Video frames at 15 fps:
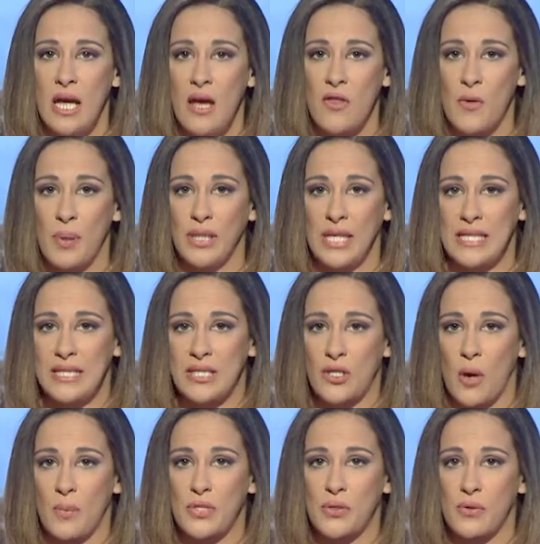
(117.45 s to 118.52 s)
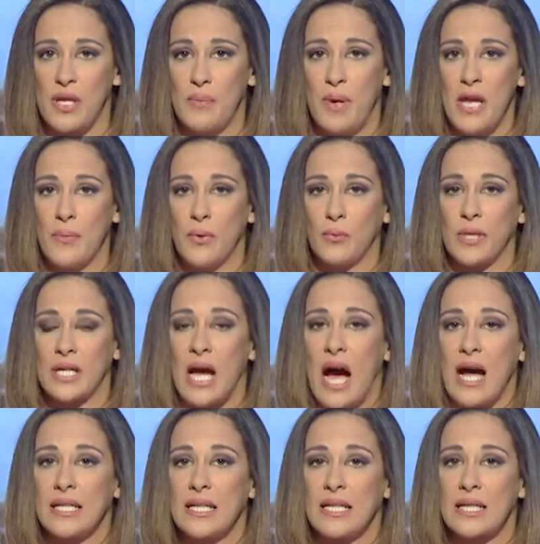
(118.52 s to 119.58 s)
The police stopped three people
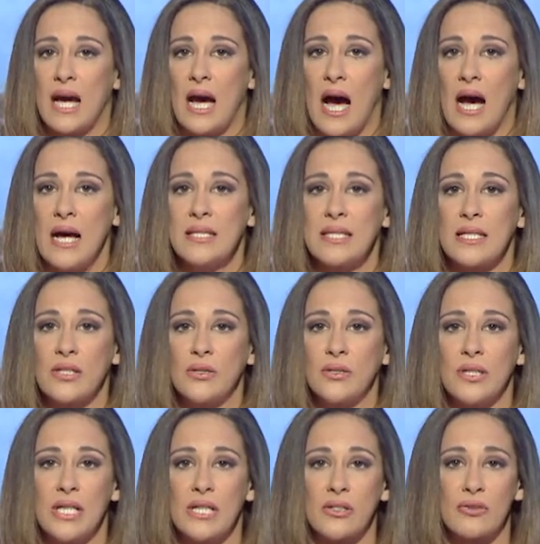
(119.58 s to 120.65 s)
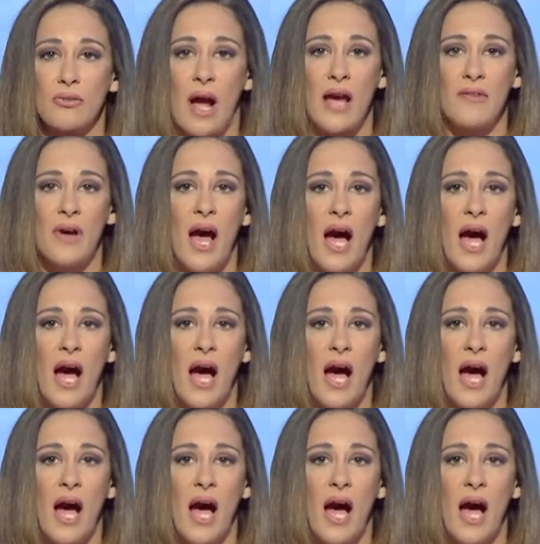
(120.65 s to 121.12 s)
regarding the cars, including the driver,